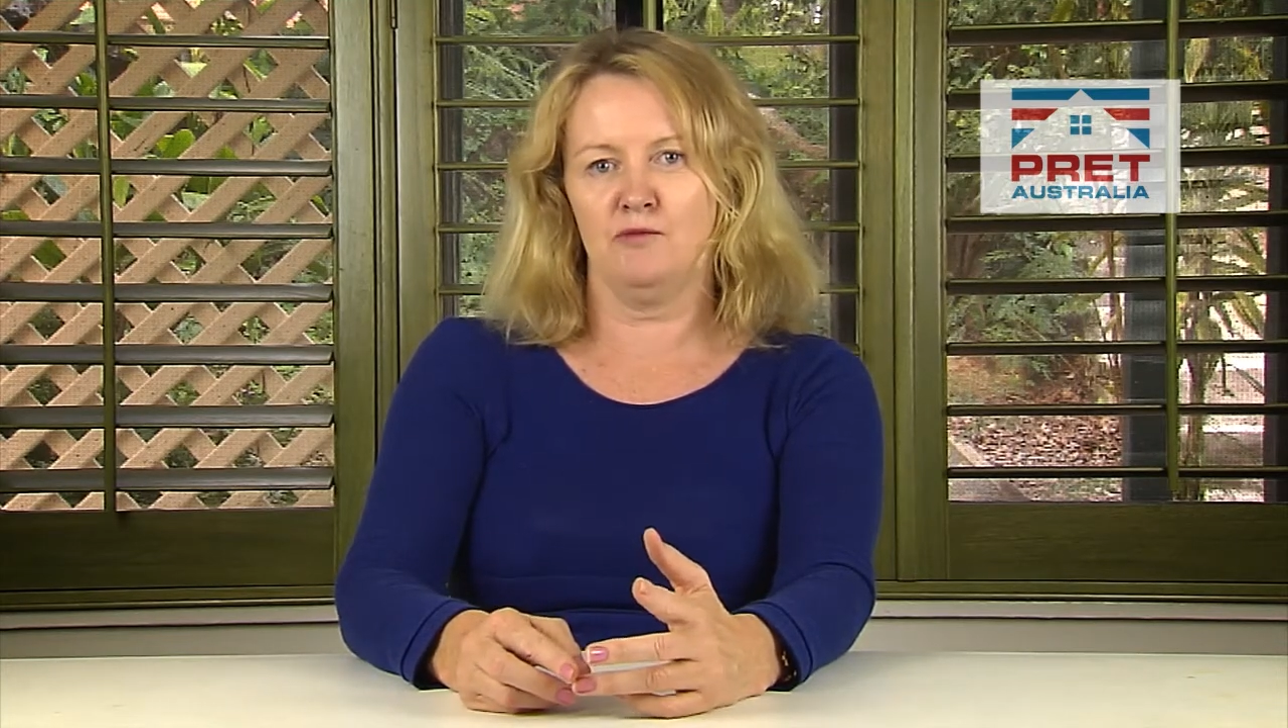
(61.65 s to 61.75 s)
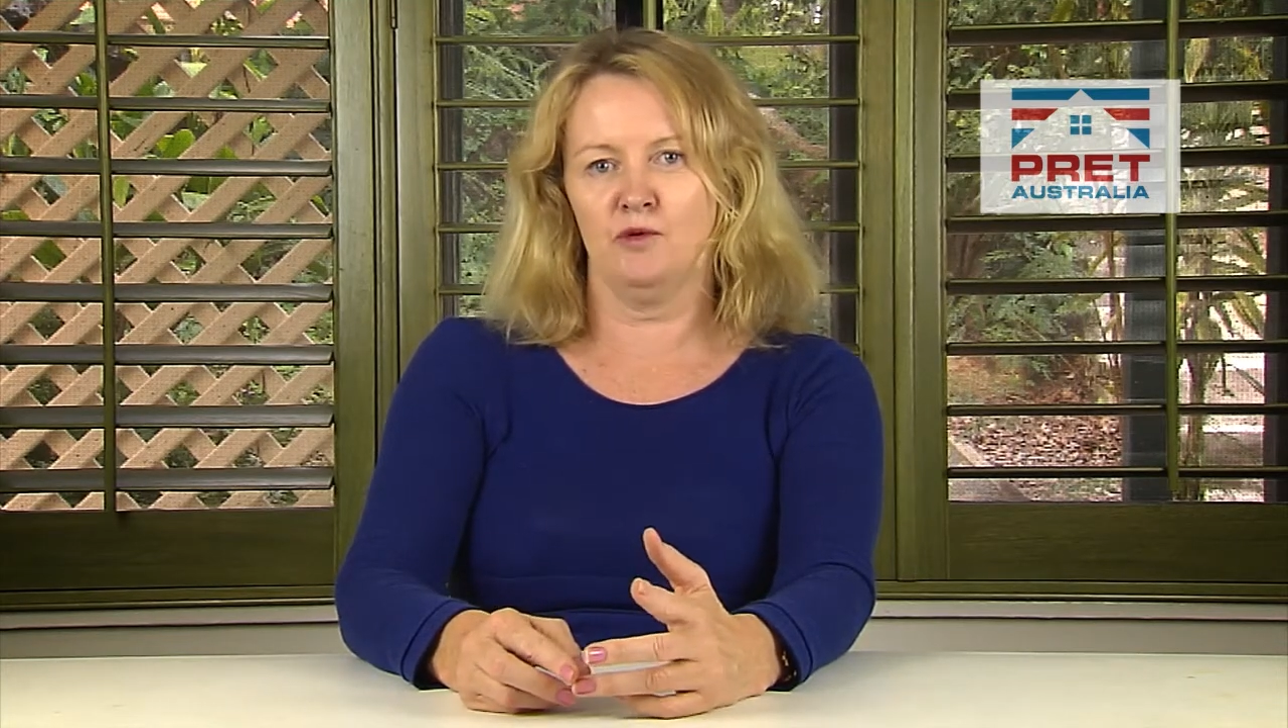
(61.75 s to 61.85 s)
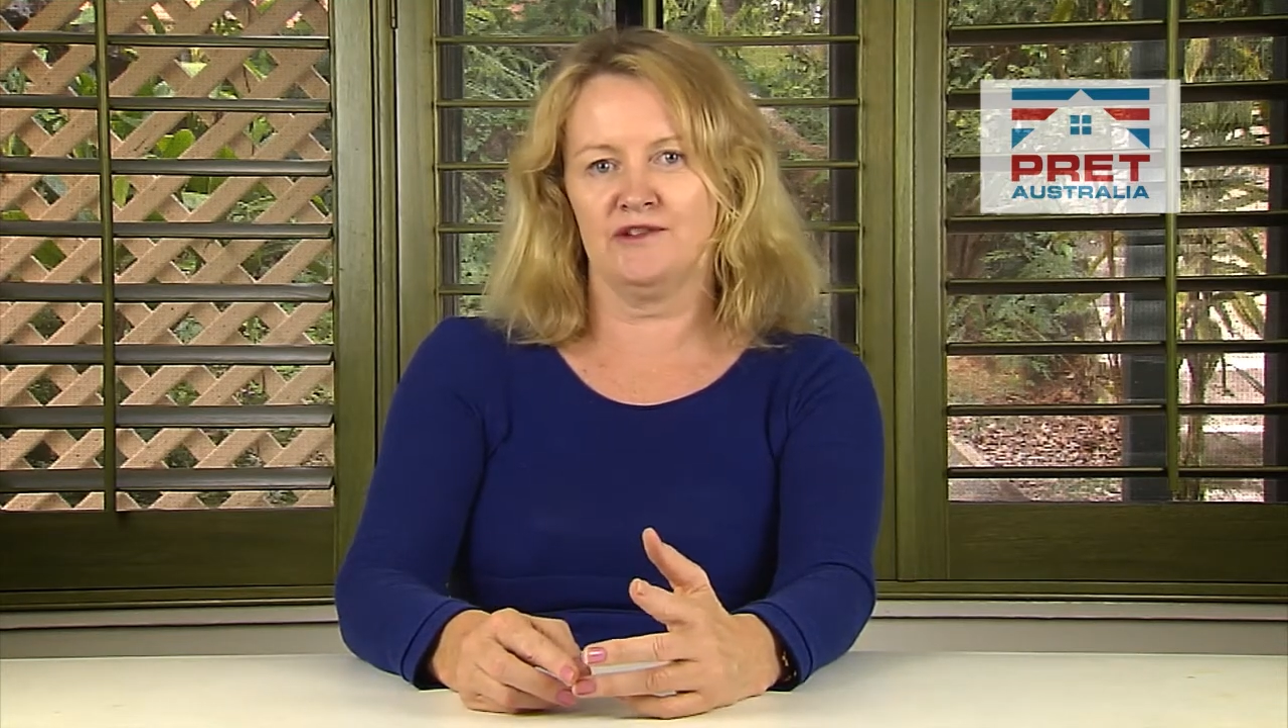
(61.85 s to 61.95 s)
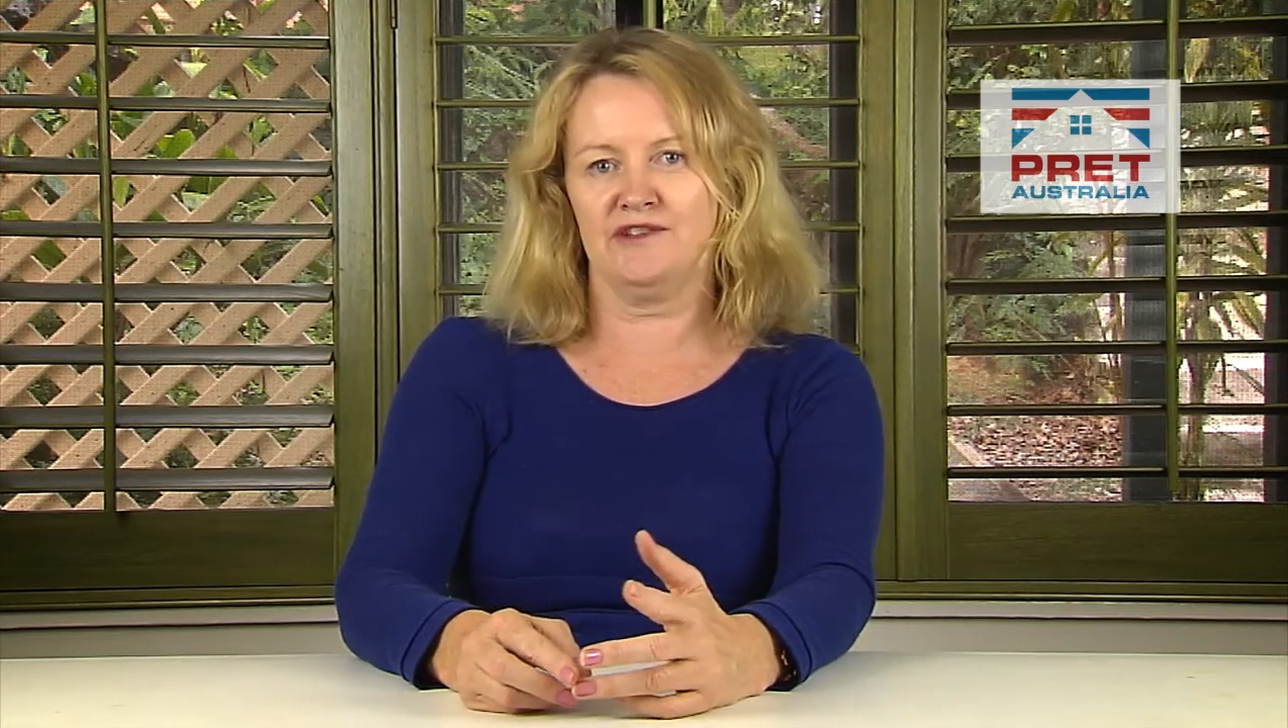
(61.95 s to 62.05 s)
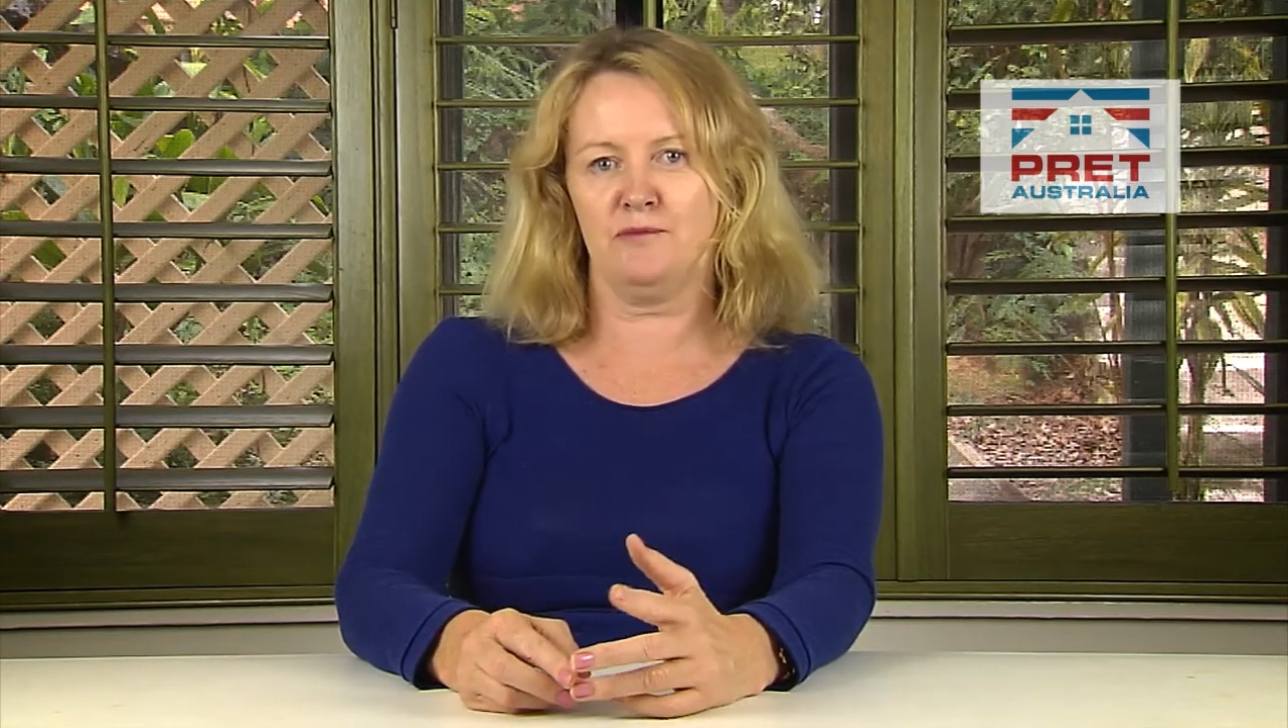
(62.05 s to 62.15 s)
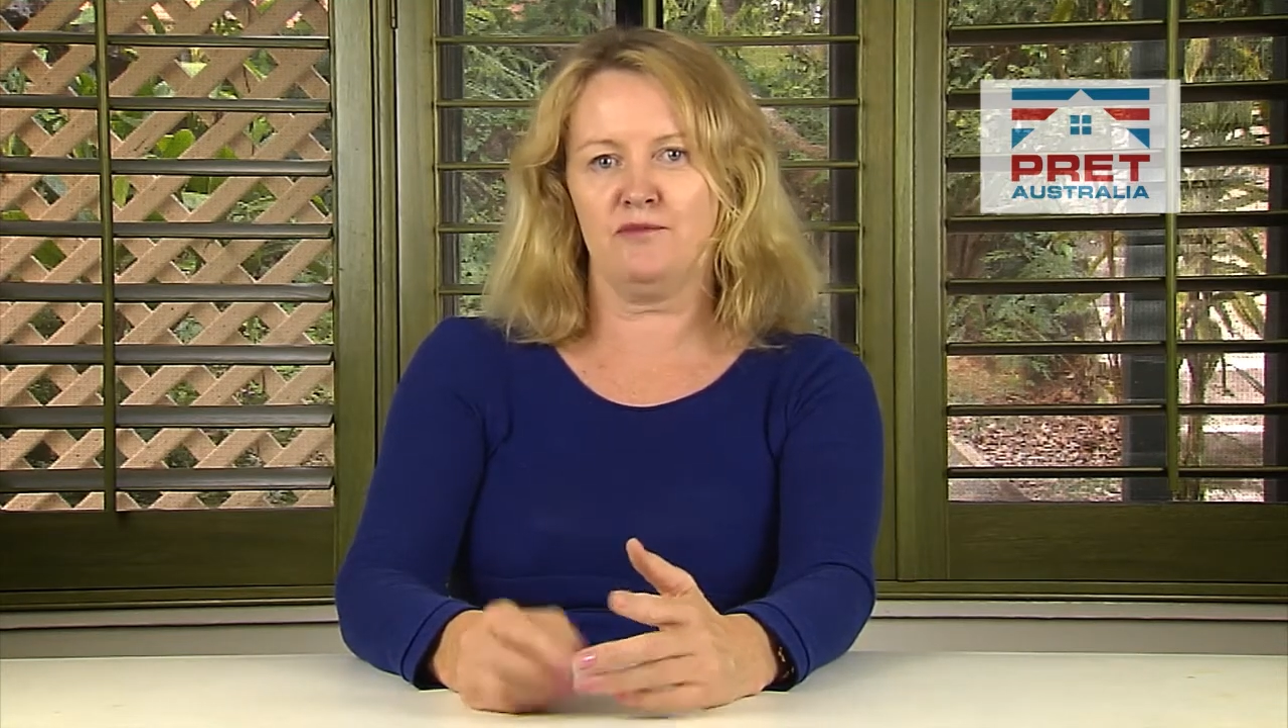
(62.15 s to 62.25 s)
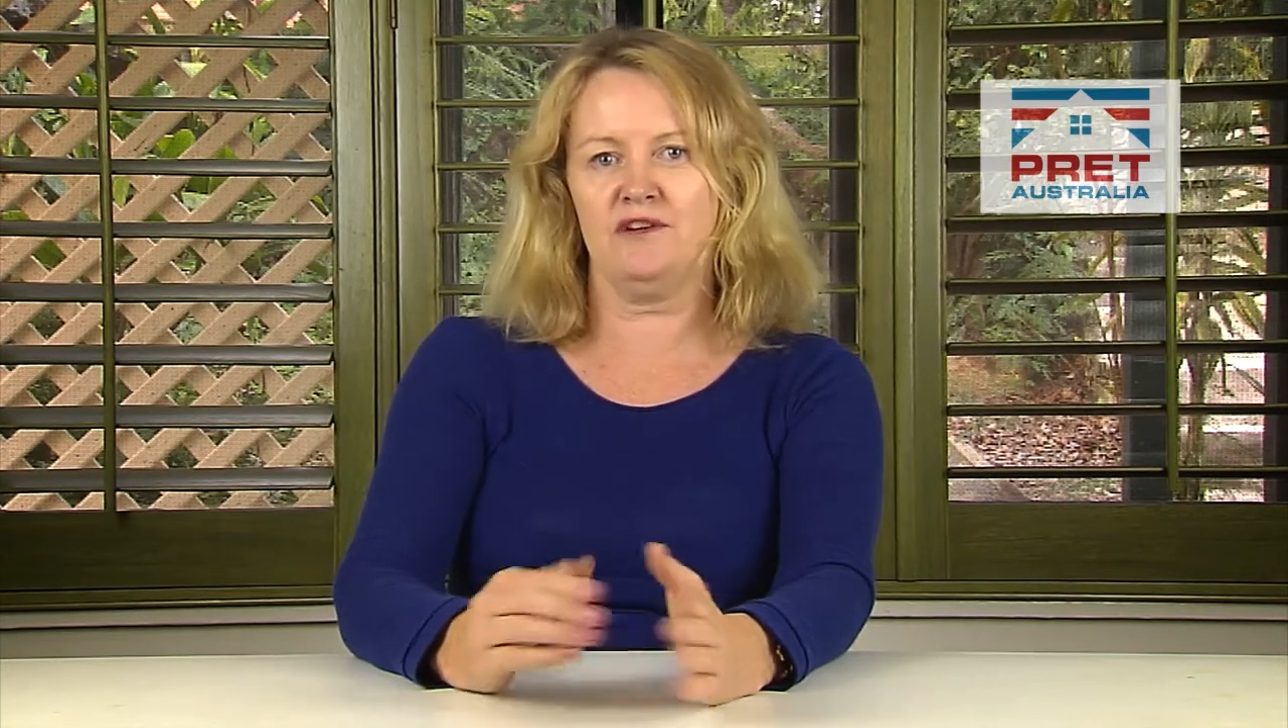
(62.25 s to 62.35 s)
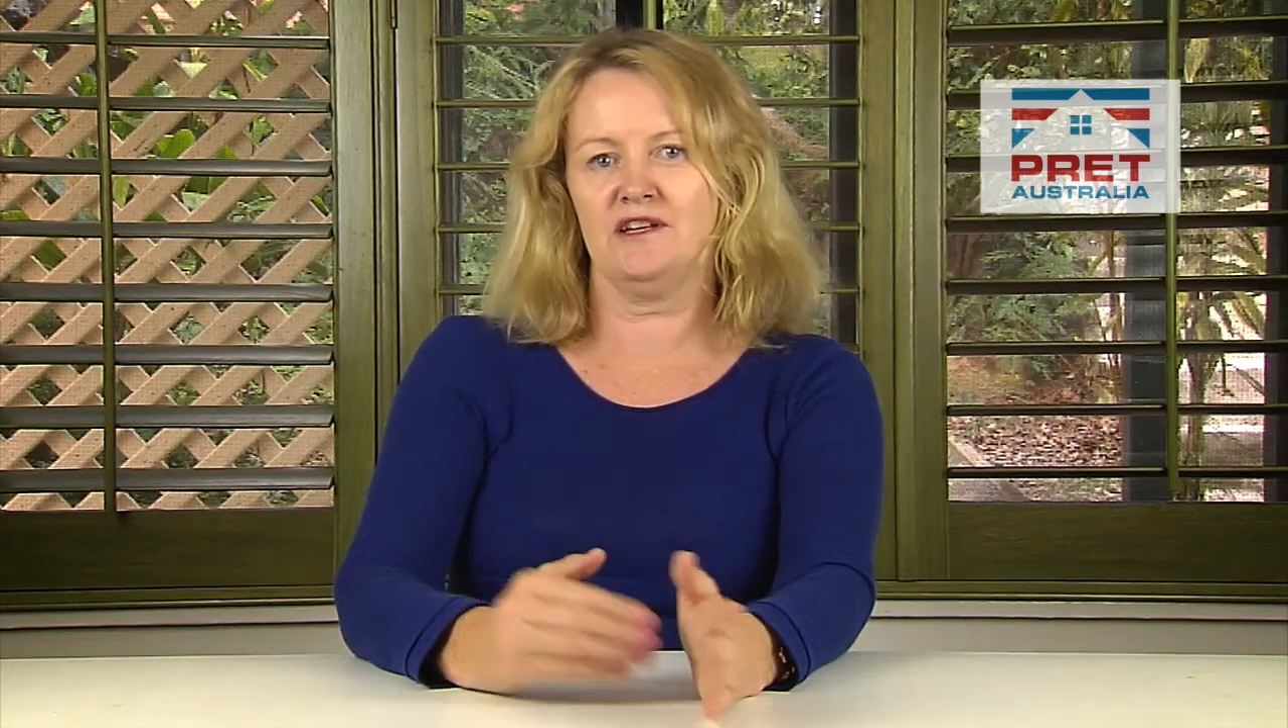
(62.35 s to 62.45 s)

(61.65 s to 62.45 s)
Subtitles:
or separate,